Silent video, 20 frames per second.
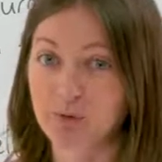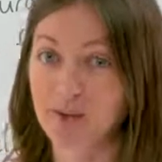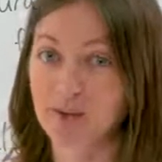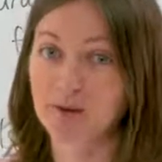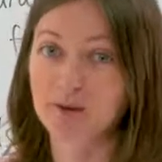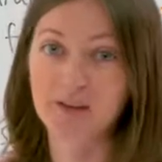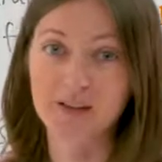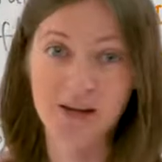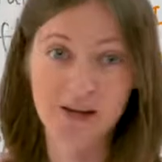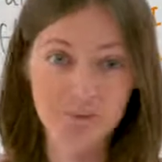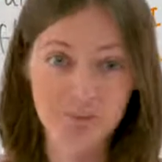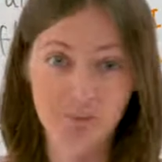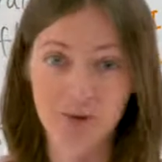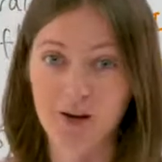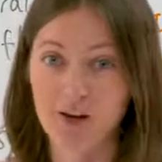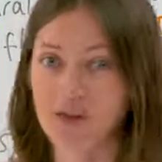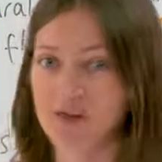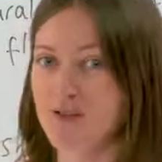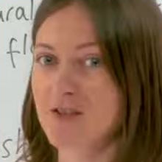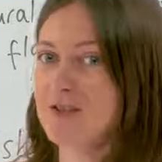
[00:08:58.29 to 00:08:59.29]
so you can
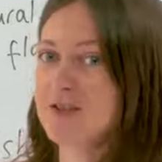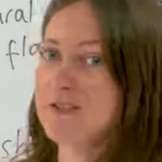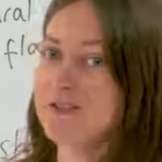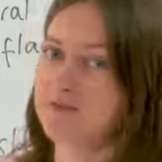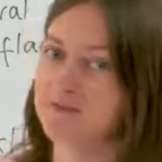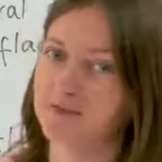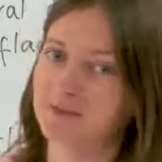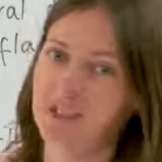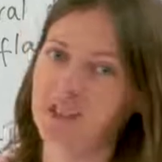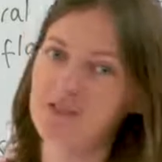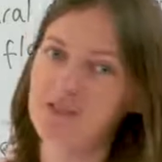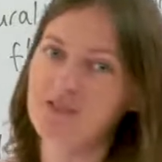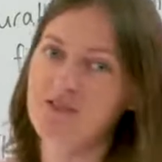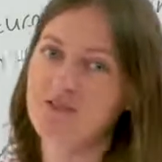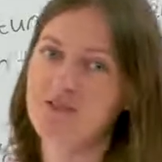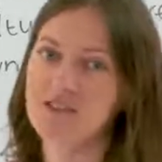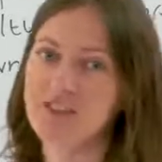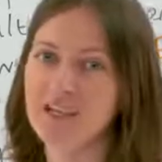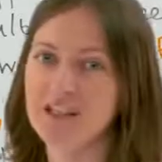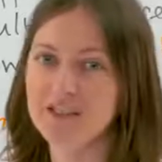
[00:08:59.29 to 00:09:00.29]
purchase such
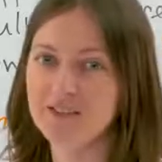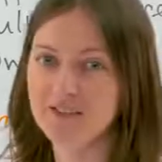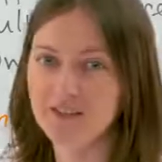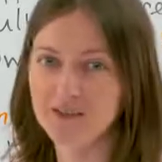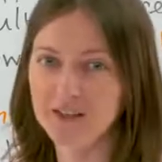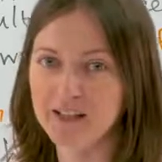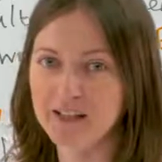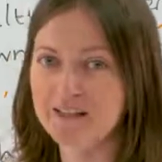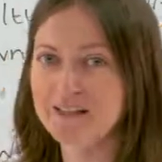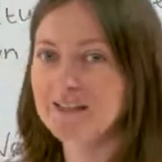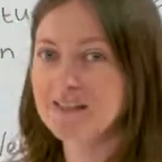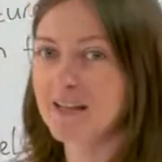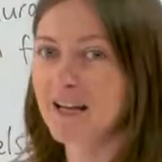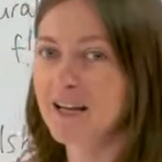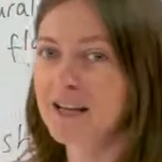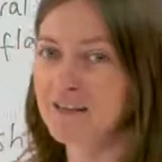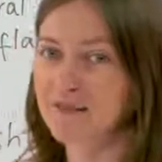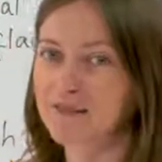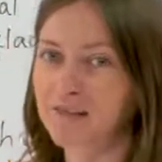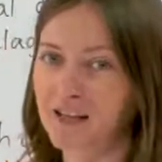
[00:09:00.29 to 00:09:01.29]
things on the
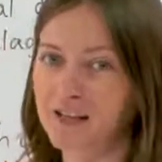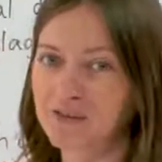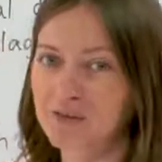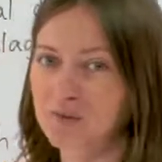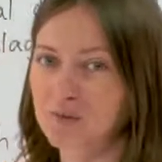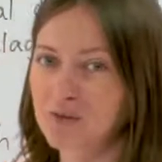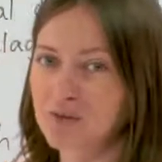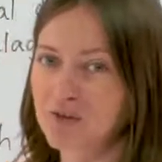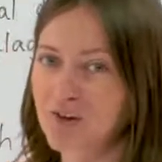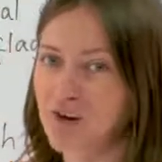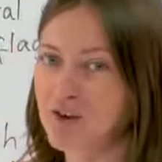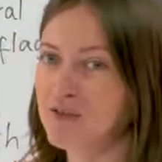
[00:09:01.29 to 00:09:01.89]
internet if that's what you're